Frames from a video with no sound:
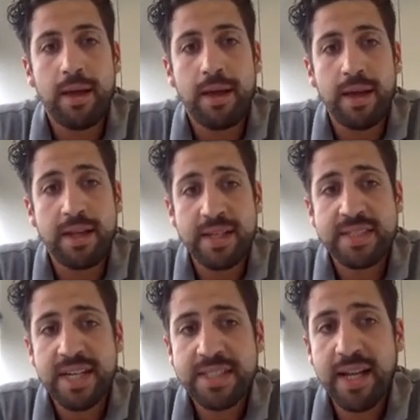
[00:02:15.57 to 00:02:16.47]
In the
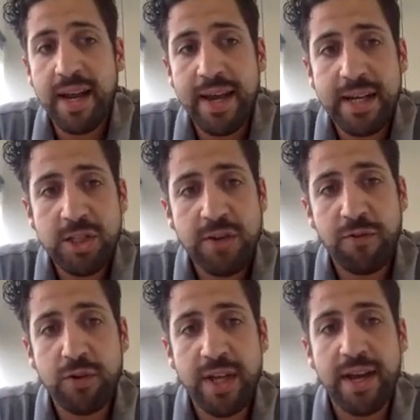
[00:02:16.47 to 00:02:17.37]
incisal edge,
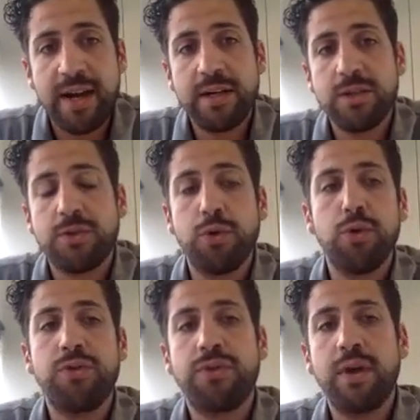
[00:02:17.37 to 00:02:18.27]
for the younger
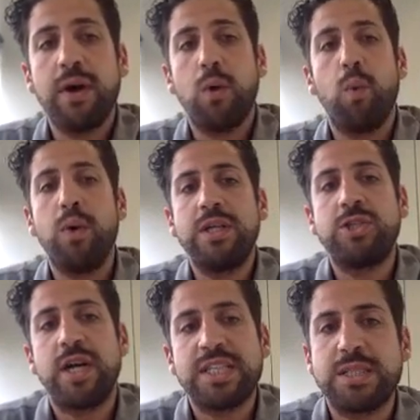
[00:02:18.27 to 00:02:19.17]
tooth, we
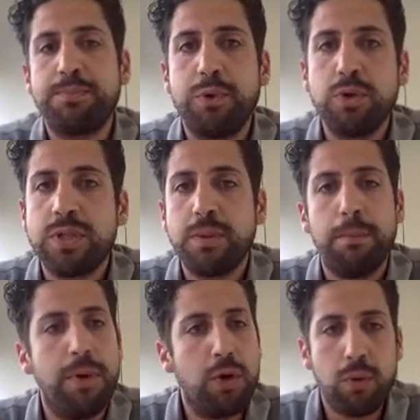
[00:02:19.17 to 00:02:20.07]
just put
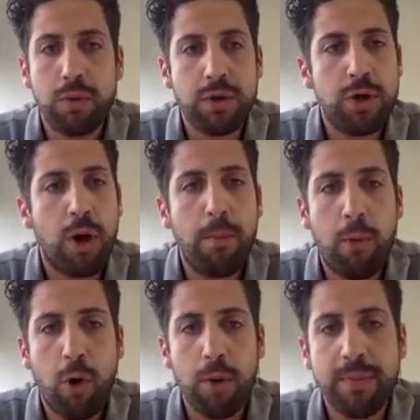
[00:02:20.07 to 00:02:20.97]
blue, no
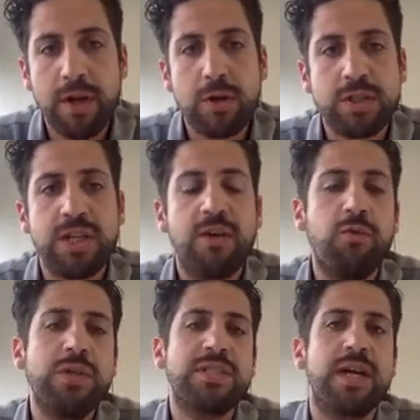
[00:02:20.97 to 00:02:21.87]
more, because if
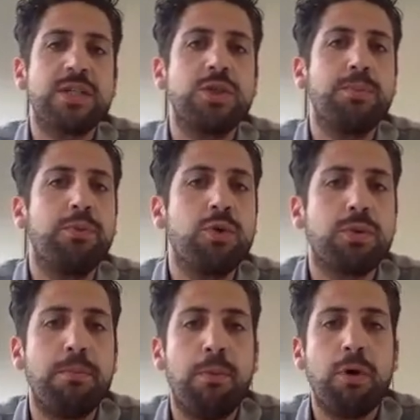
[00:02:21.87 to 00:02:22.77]
we start to
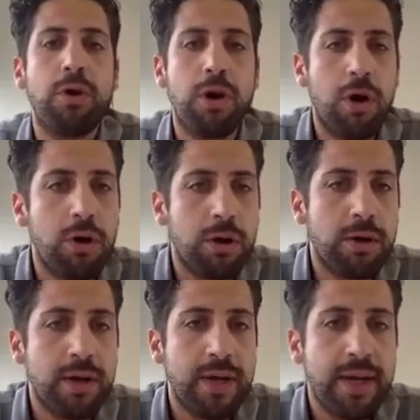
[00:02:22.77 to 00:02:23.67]
put more
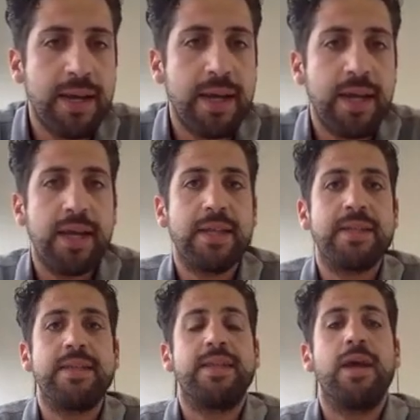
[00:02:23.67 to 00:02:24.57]
color,
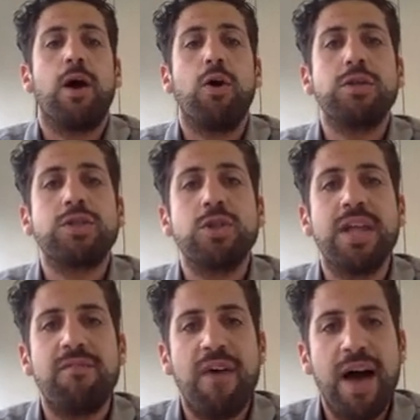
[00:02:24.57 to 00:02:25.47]
also
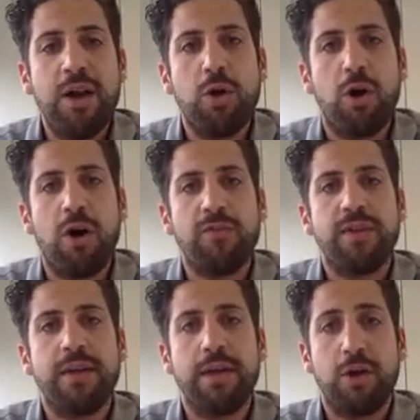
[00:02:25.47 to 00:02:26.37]
the value of
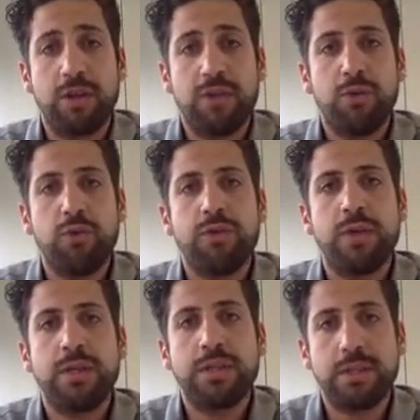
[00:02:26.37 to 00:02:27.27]
the tooth
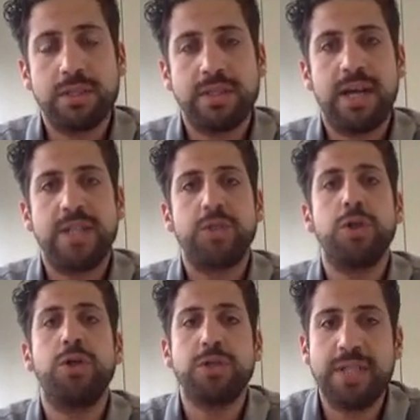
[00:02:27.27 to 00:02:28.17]
start to
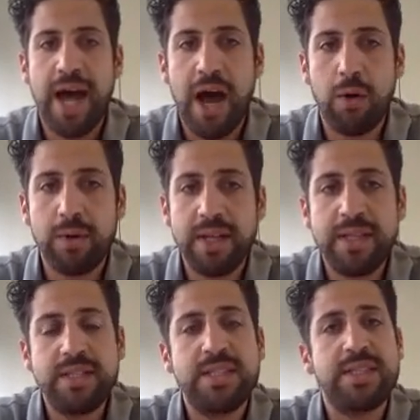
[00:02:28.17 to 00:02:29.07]
go down, and
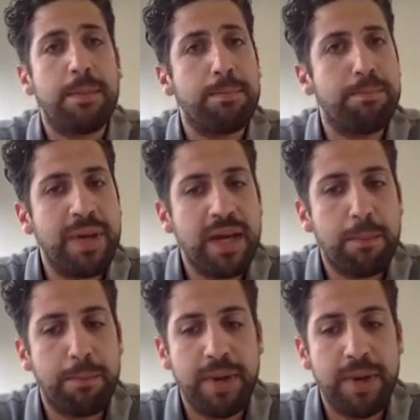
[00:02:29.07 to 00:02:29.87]
this is a big